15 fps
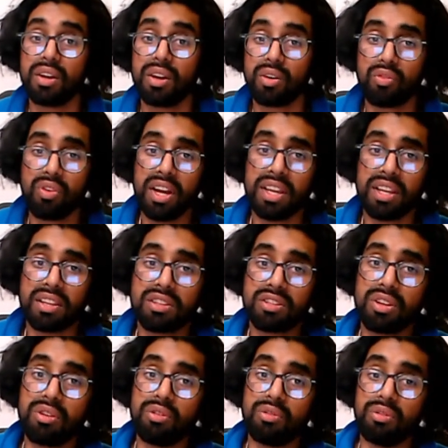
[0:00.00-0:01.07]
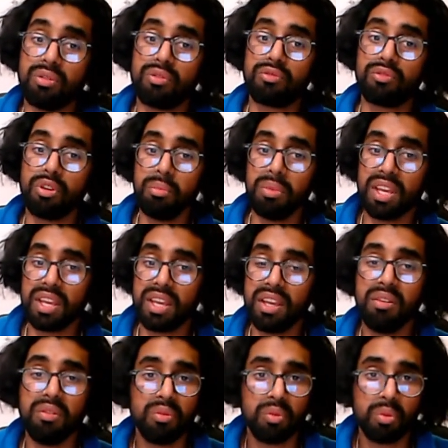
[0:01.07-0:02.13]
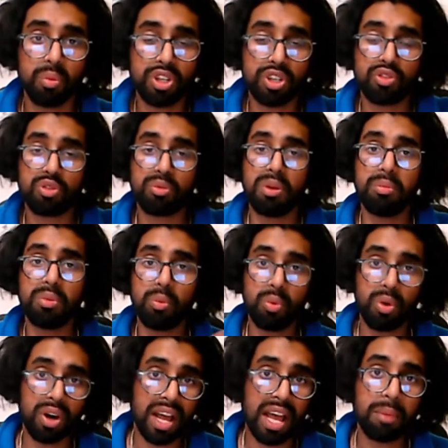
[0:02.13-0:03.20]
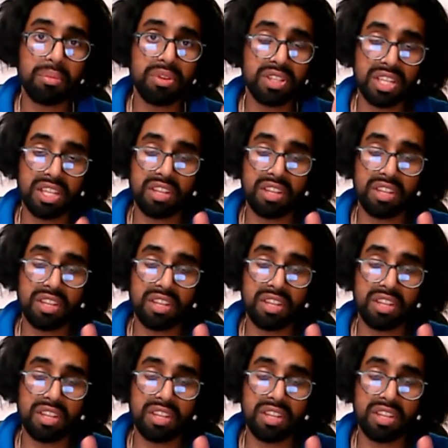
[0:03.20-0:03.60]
Right, so from here, we should remember what happens in the